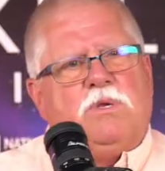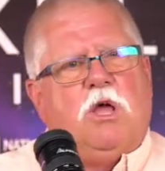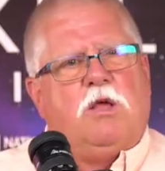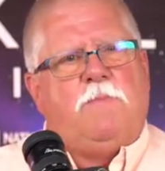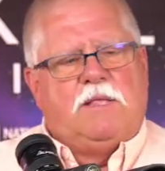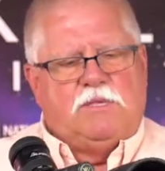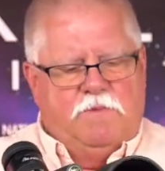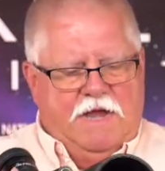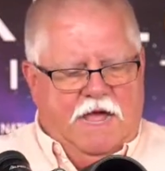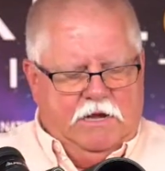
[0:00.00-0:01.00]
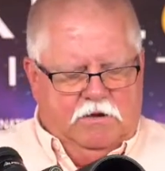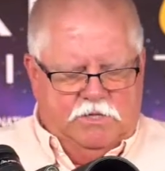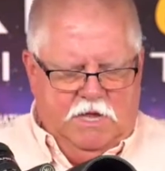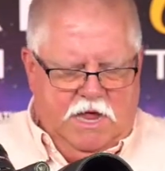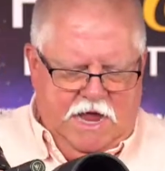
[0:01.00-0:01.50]
going to talk about some
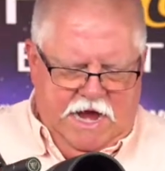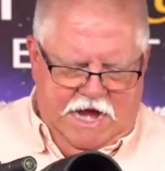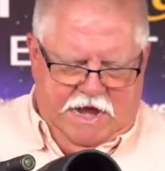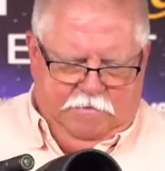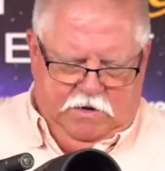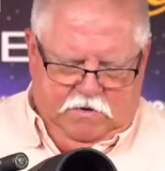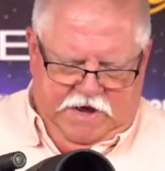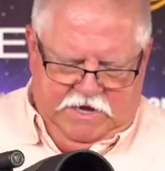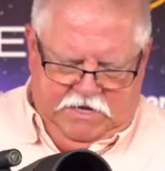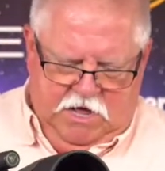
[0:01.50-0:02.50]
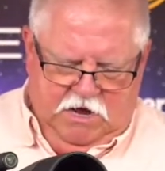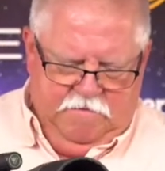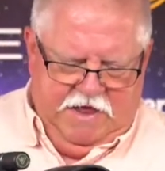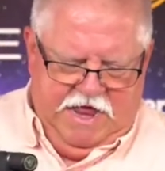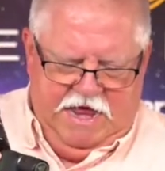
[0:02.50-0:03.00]
binoculars, and I'm going to go ahead and talk
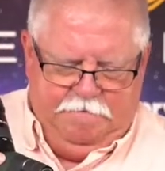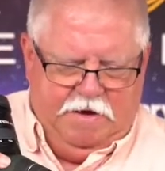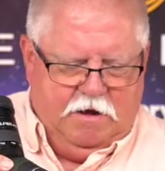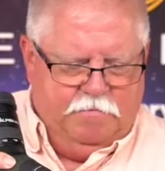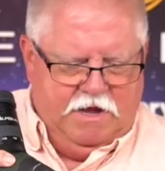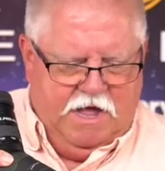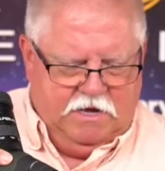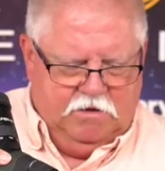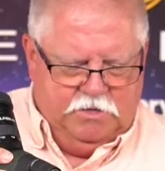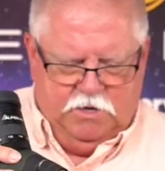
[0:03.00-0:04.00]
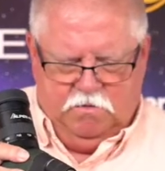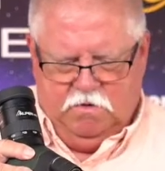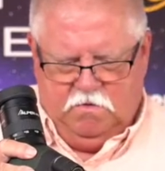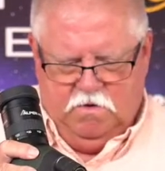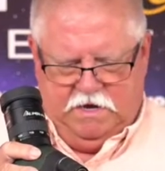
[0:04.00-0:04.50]
about a pair of binoculars here
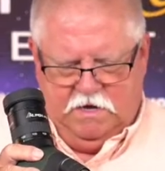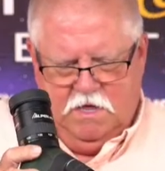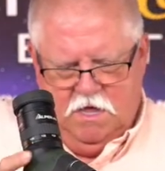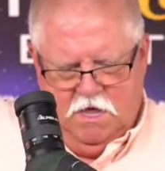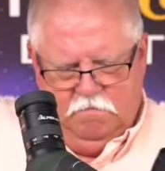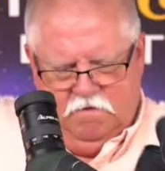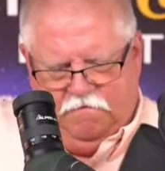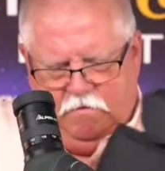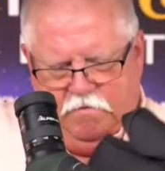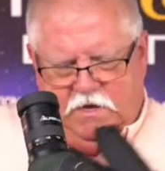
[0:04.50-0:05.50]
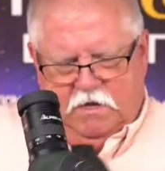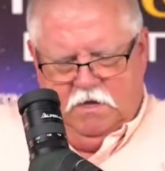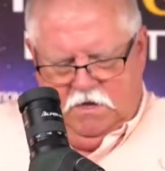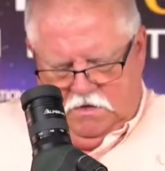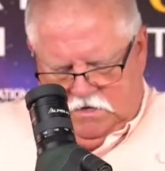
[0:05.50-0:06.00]
real quick before we
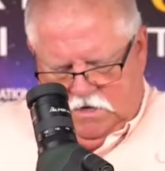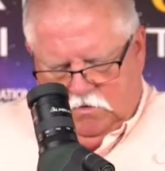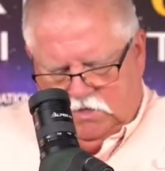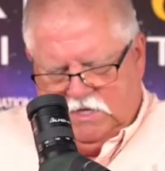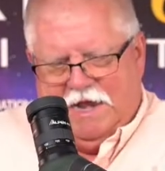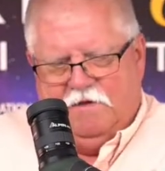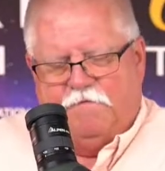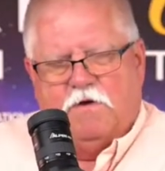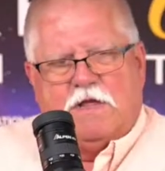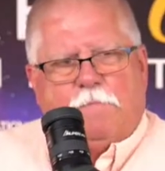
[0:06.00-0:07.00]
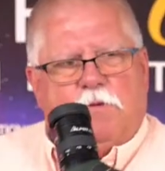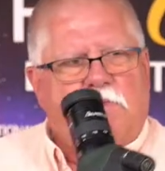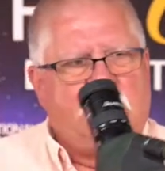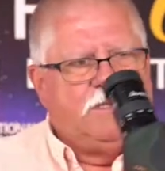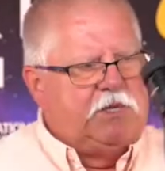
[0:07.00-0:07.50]
go silent for a couple
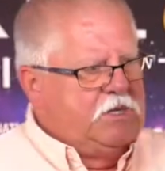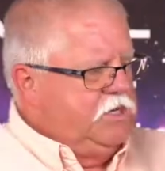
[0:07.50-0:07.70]
of minutes and